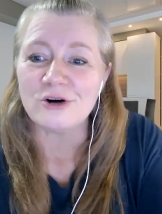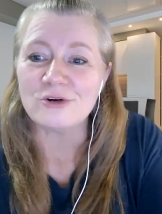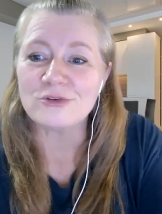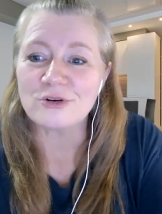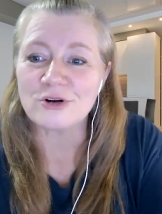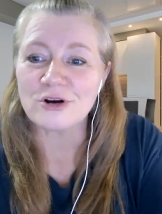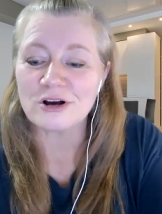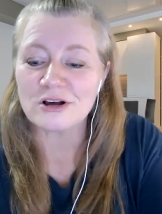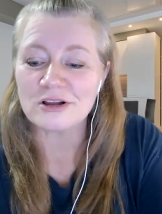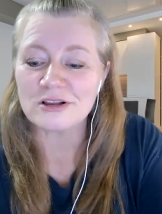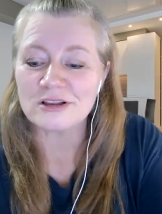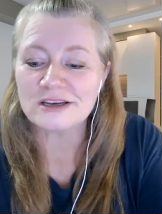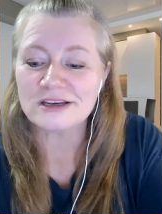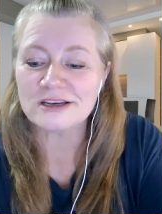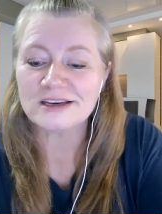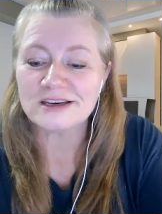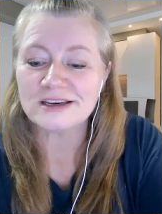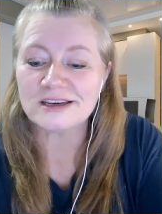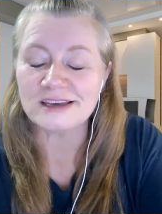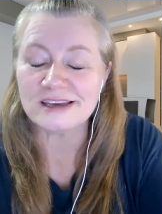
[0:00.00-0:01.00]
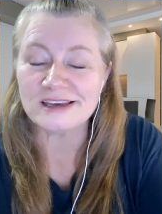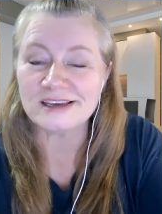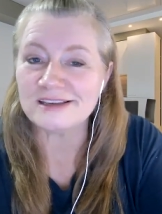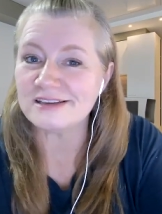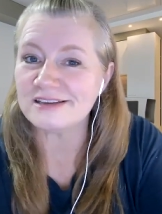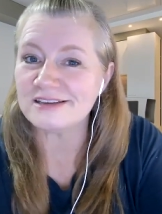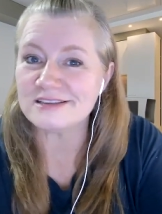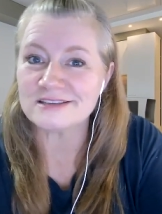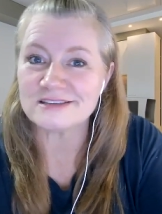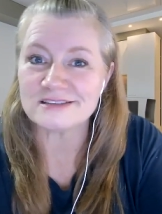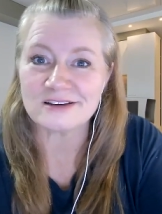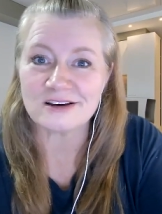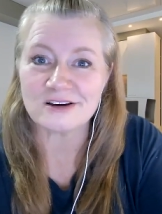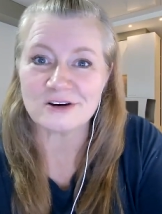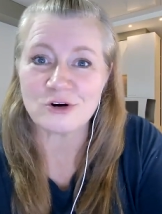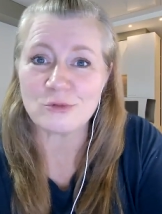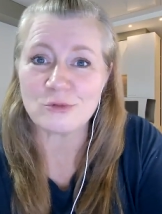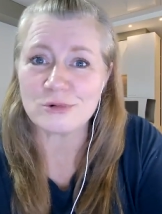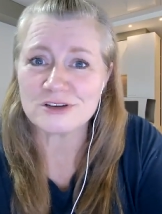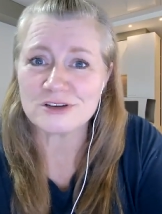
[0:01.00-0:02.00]
overall, it is a
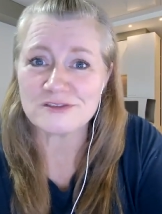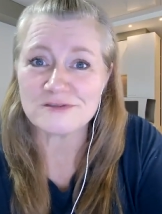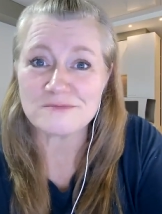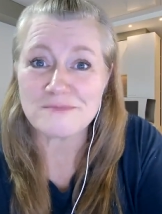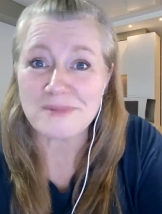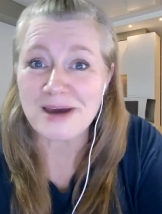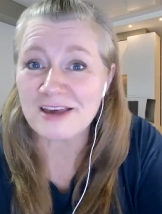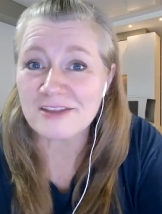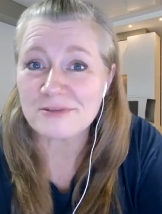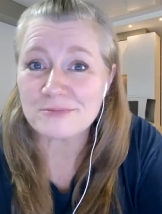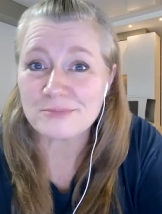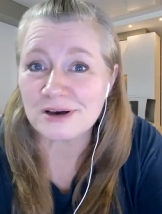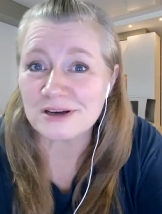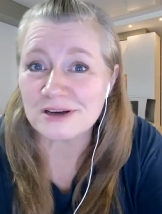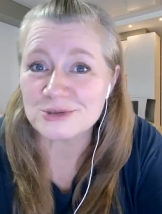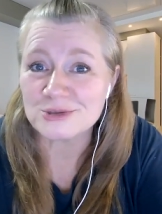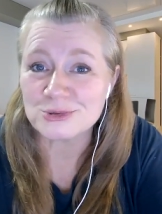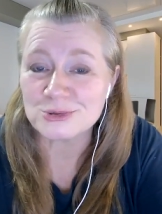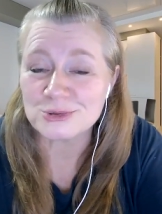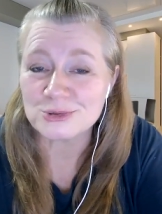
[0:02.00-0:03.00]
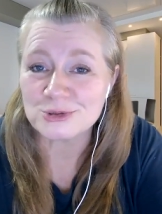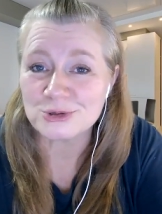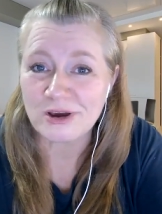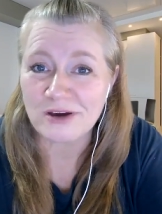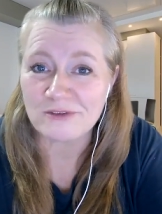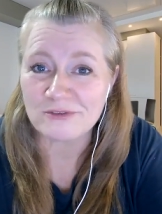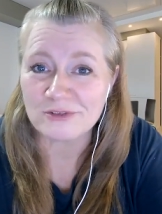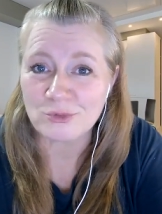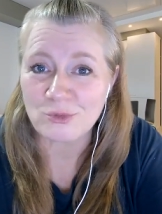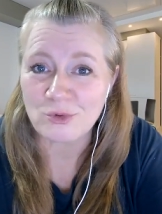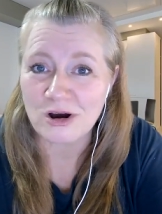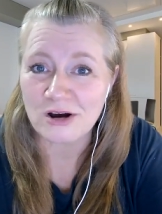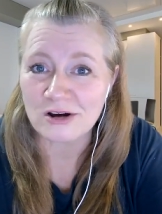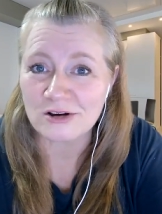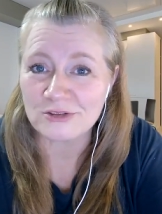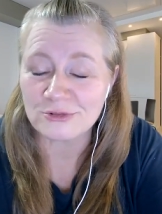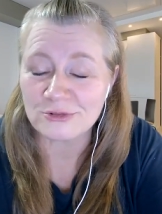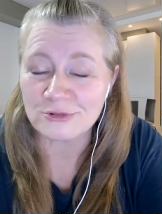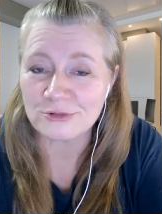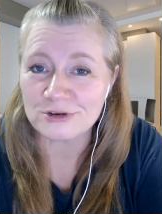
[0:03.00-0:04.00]
whole bunch of math puzzles you have to
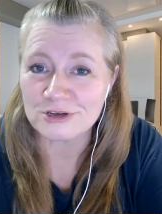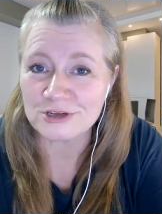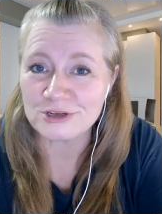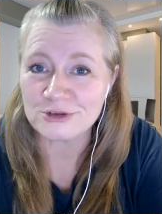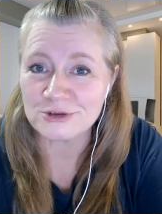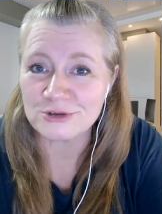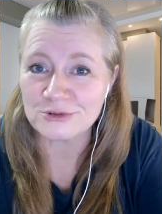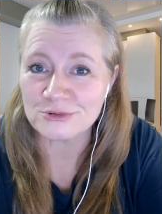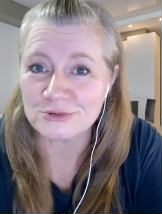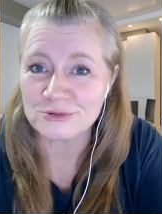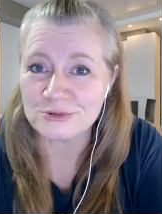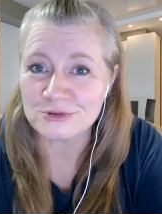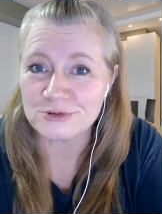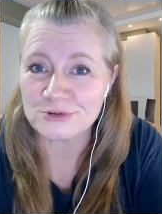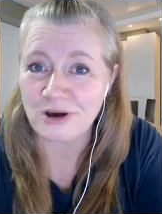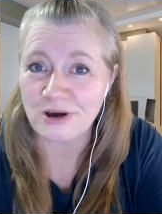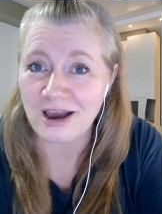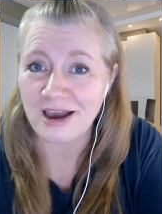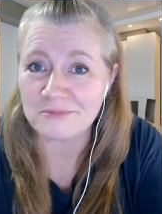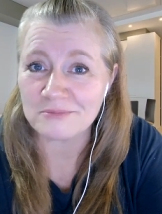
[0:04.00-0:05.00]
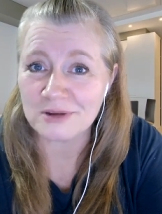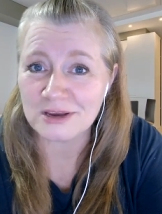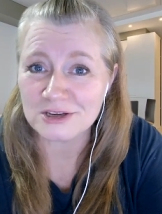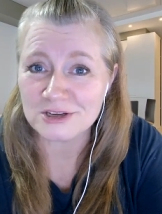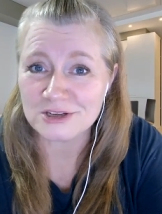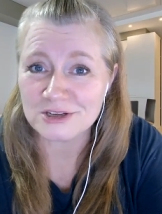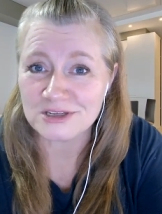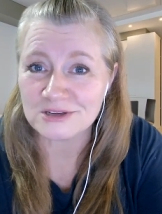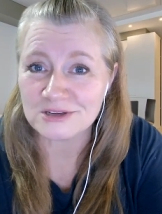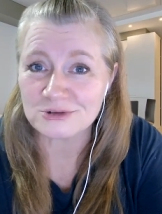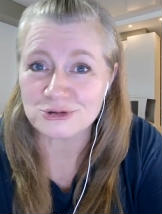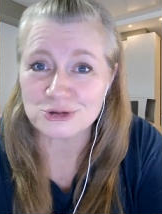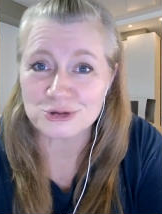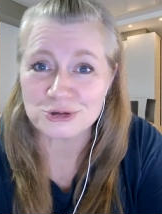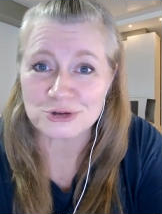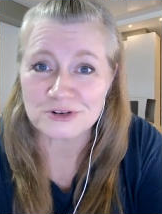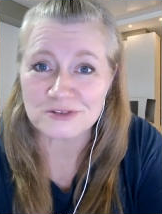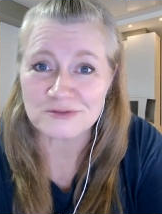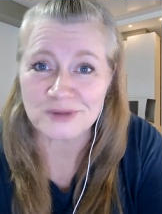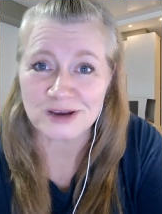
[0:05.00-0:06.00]
walk through and do. So I'm not still
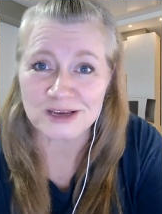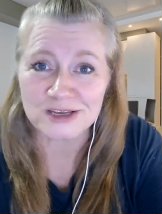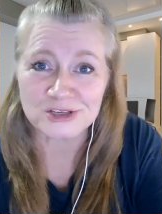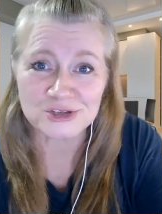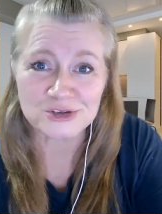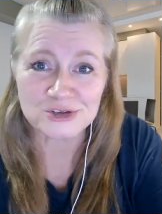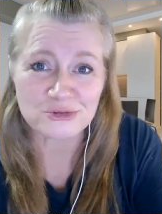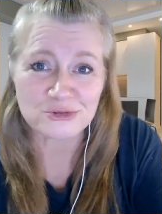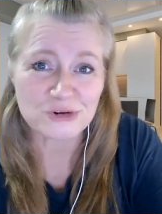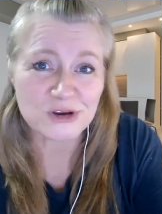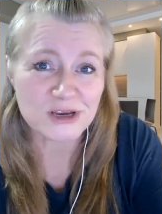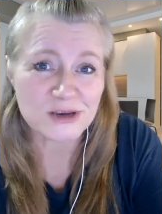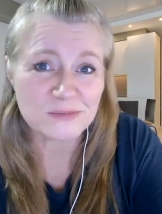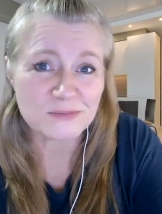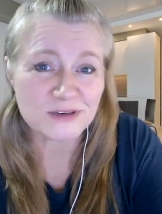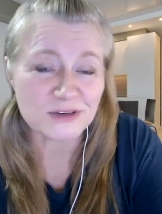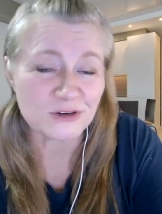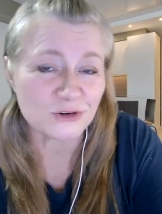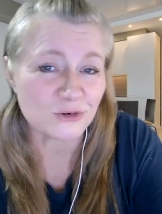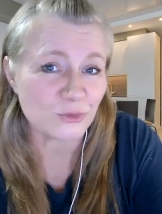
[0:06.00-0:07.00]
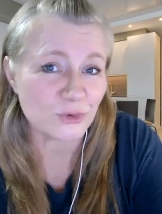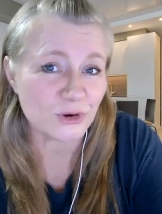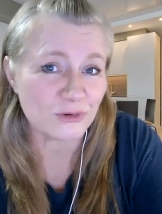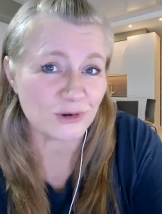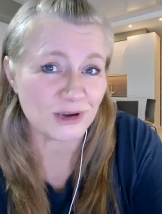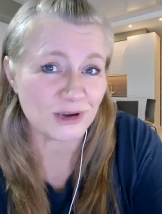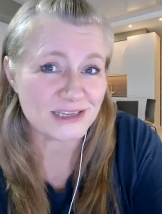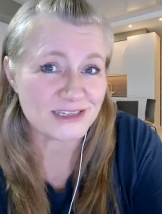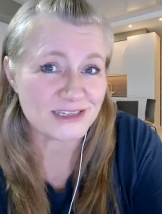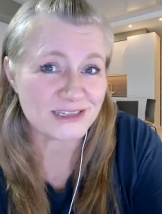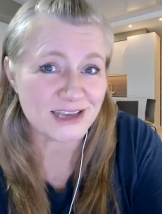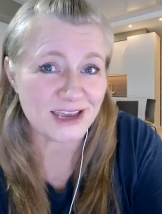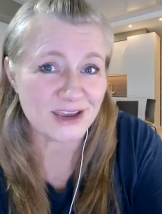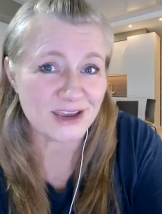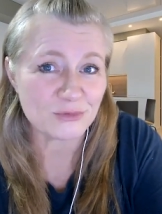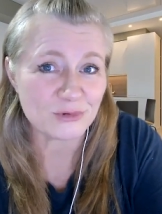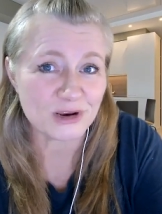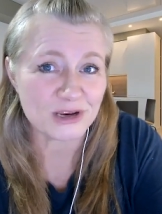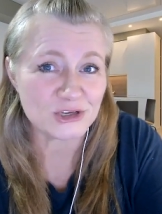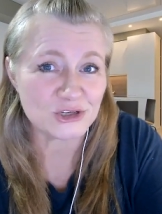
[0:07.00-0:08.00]
sure of my script or what do I say
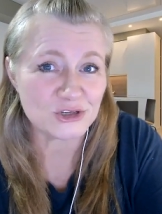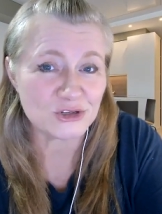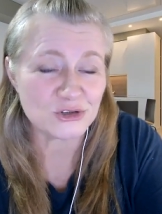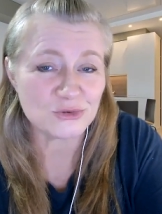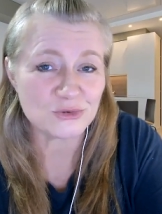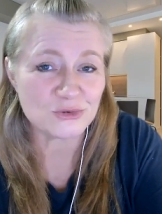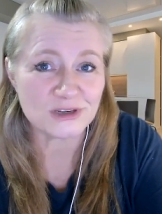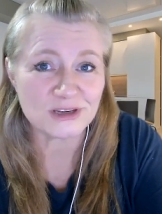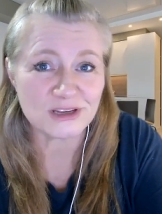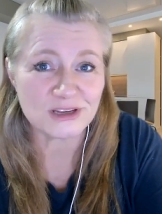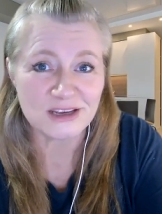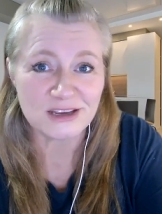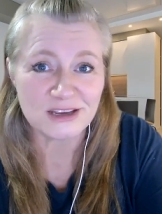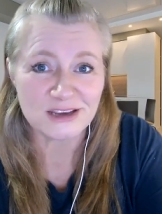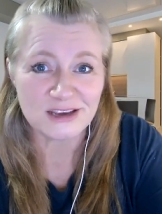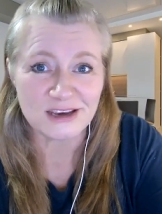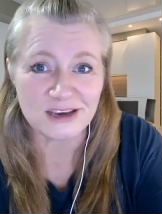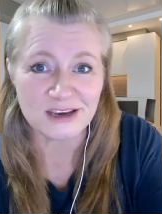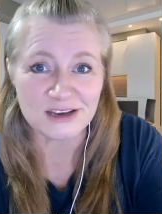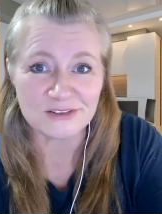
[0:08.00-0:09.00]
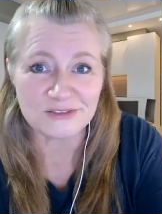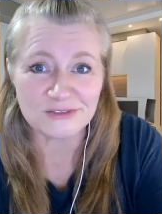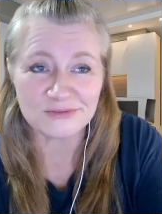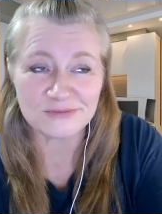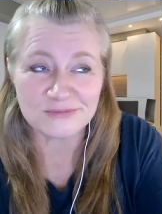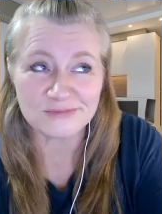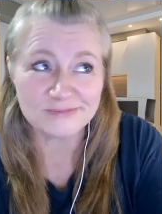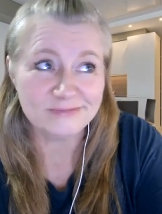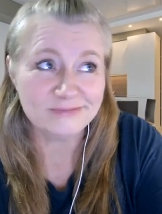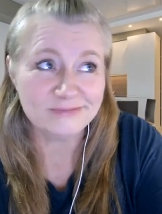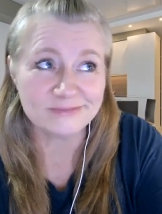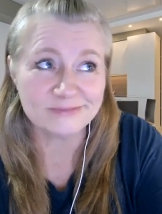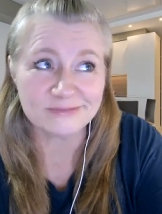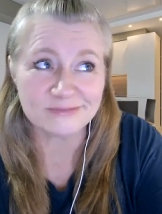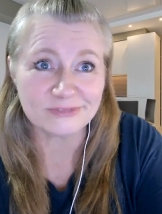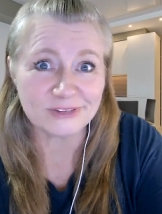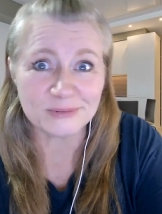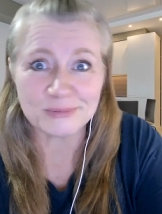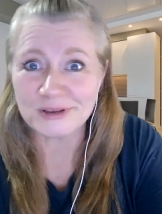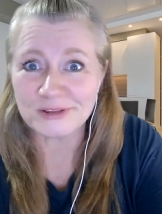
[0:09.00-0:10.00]
and what I do and and
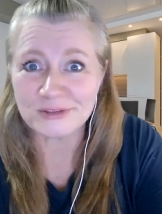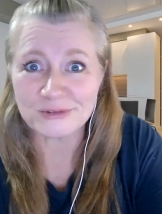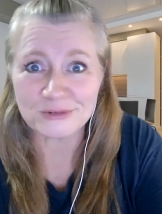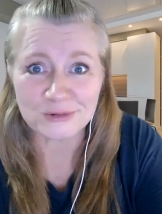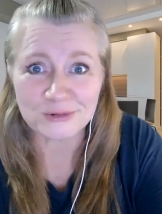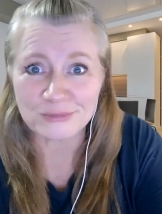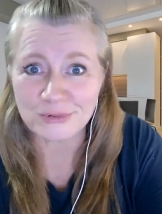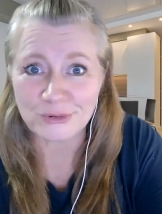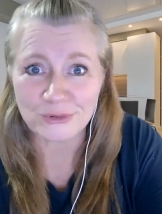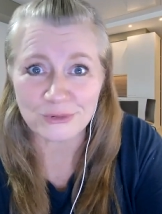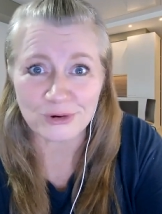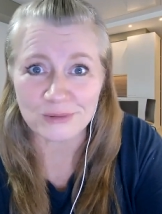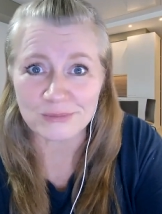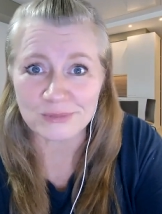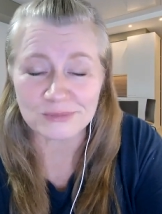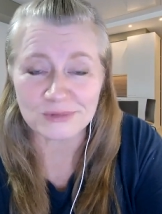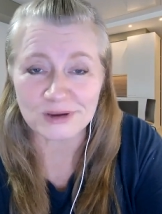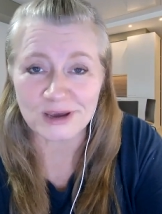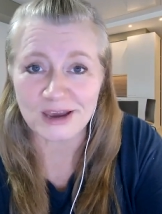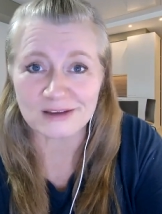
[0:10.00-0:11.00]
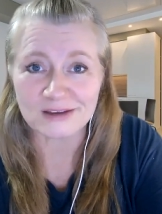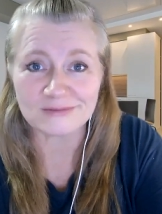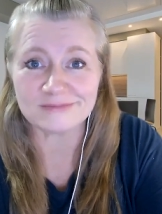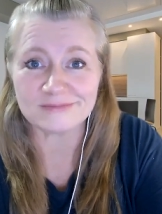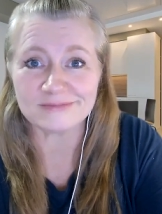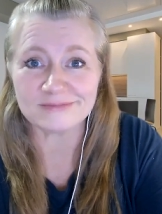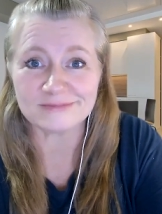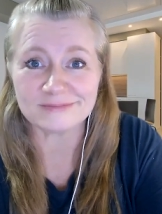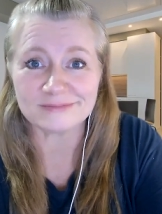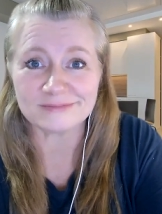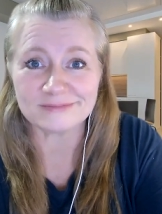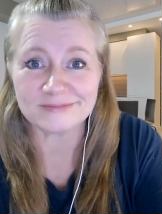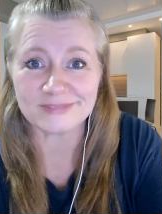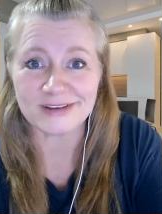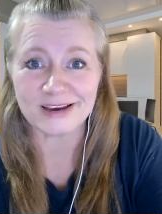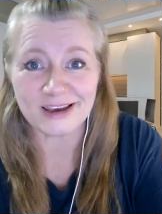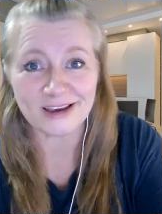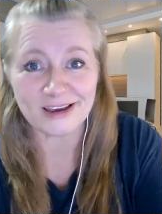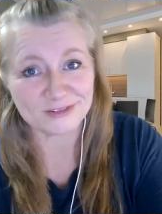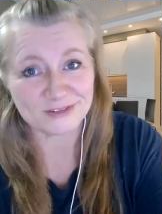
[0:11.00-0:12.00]
flipping through the program and I
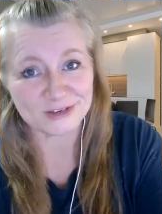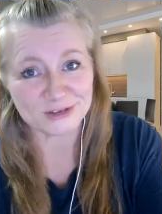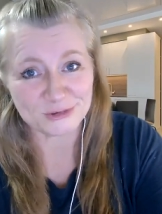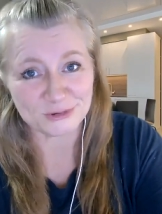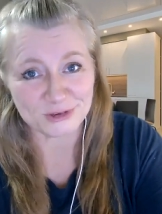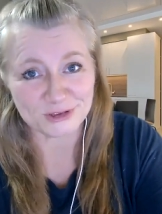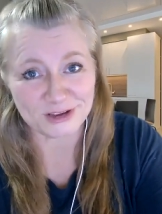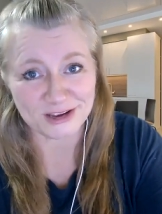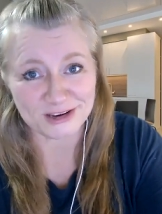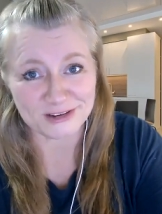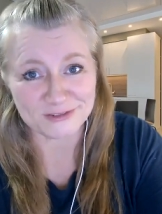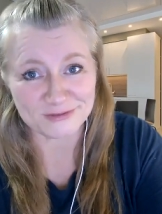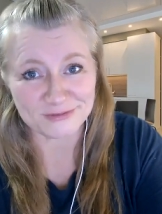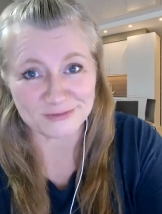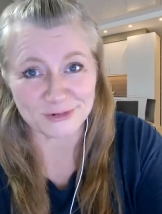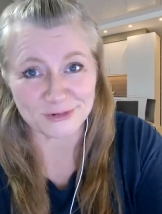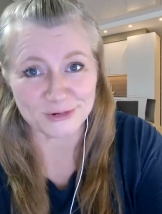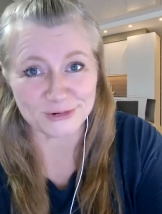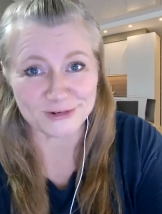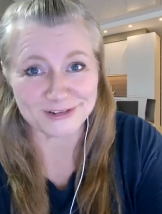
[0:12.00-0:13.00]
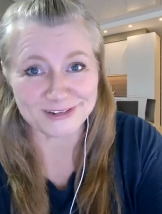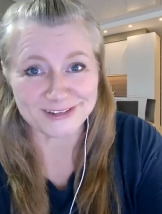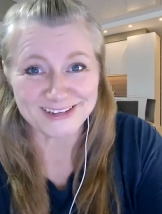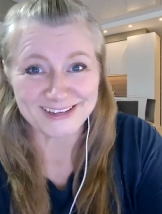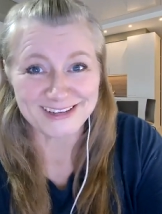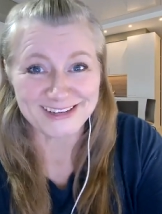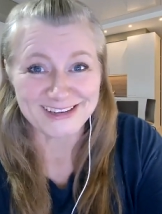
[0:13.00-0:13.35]
I have to do a lot of more.